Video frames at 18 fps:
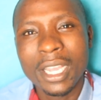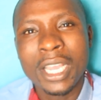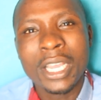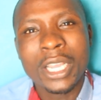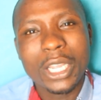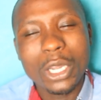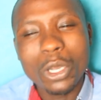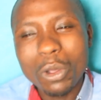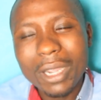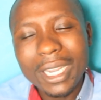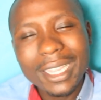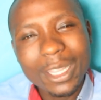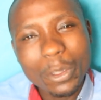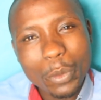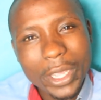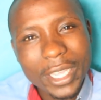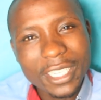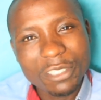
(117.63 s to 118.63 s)
Look at the
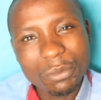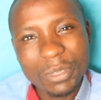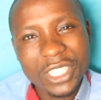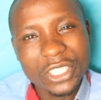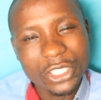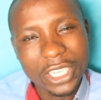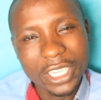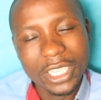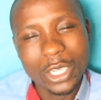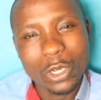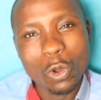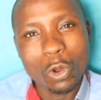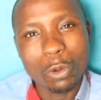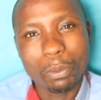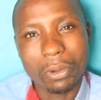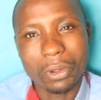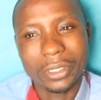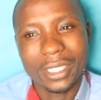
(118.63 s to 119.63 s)
way he's been changing
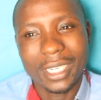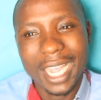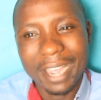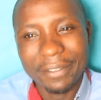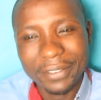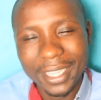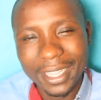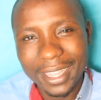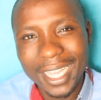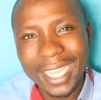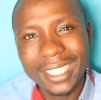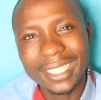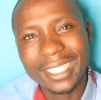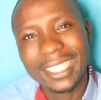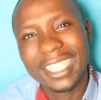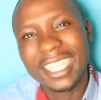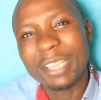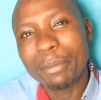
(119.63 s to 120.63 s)
goalposts. After
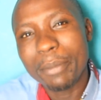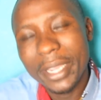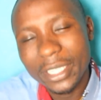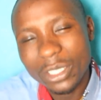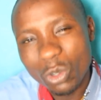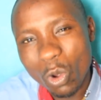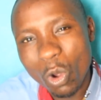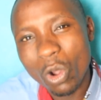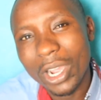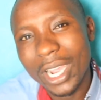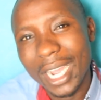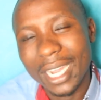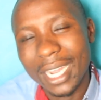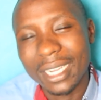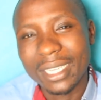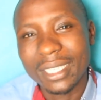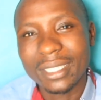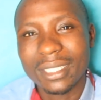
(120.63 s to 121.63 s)
that, he met
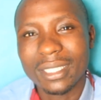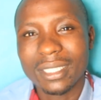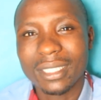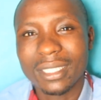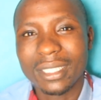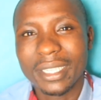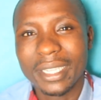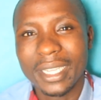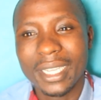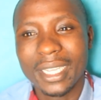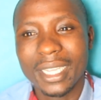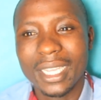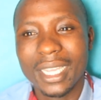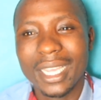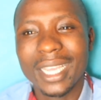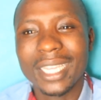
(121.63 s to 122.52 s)
Oka and